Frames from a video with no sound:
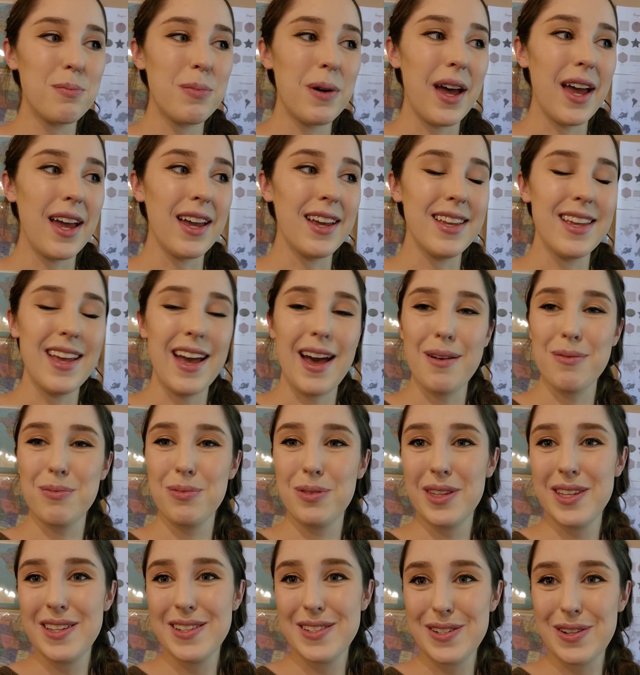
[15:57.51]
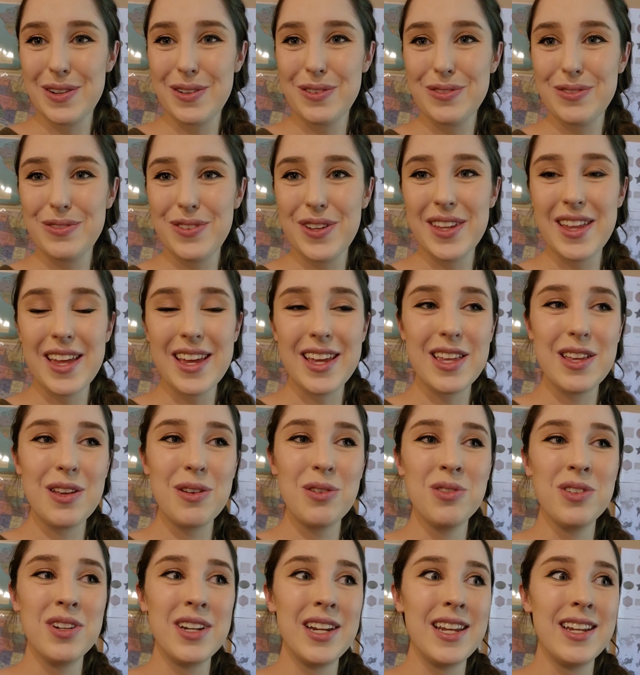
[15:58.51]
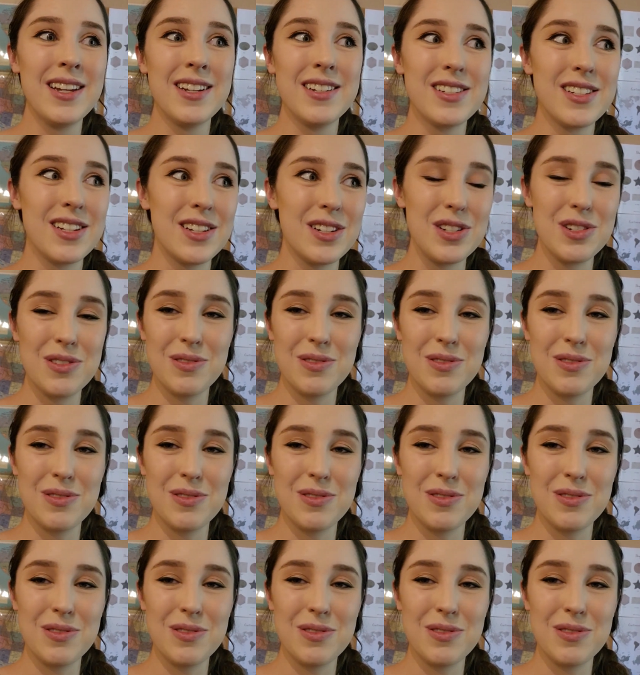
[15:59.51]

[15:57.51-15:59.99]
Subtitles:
But yeah, please don't feel like you need to